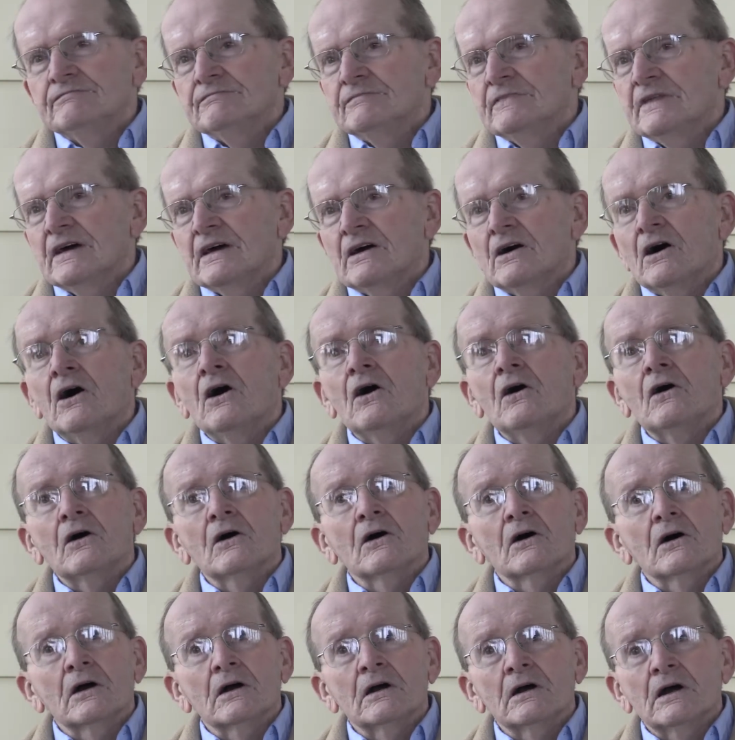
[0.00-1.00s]
they all
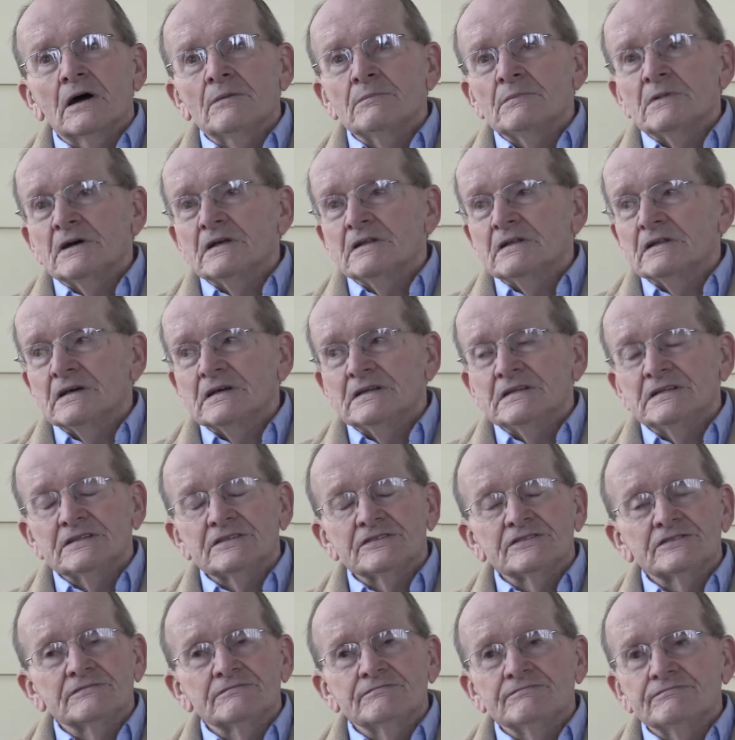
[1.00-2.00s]
are. I mean, they
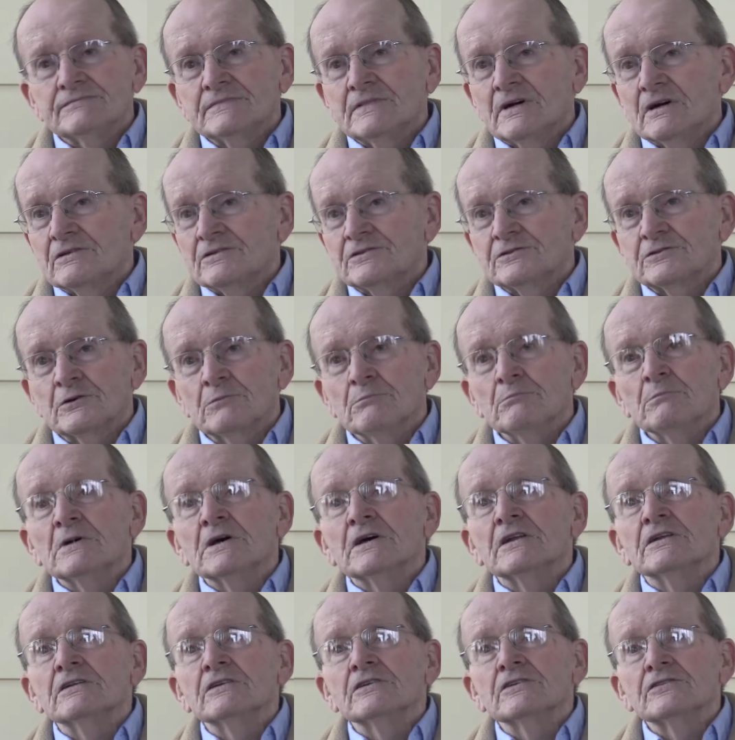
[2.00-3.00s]
just are
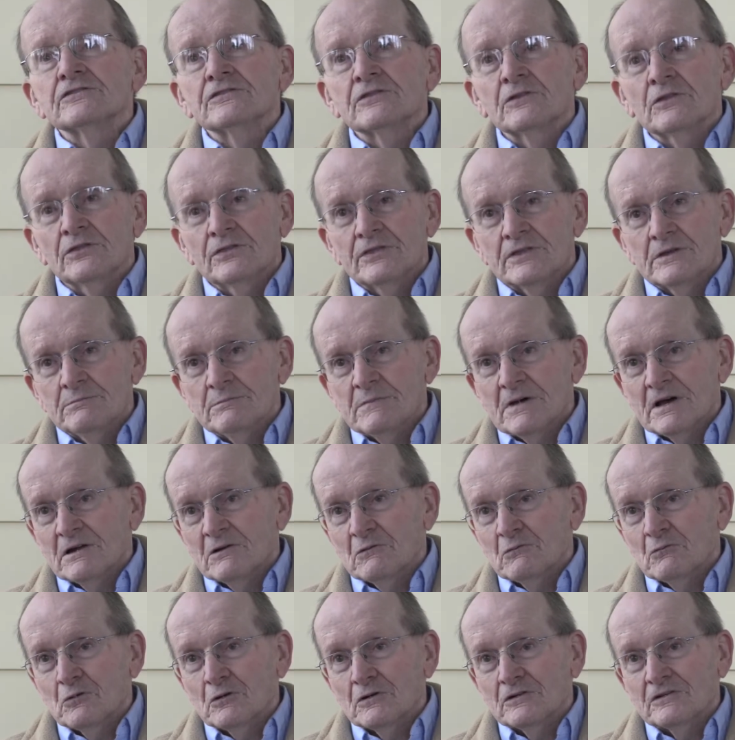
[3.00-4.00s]
tremendous, the amount
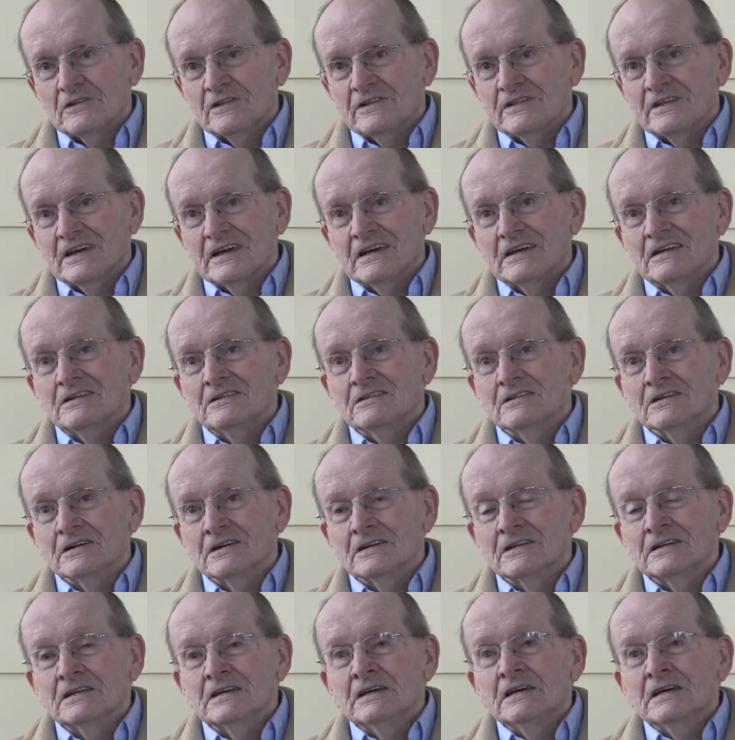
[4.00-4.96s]
of work that they get done.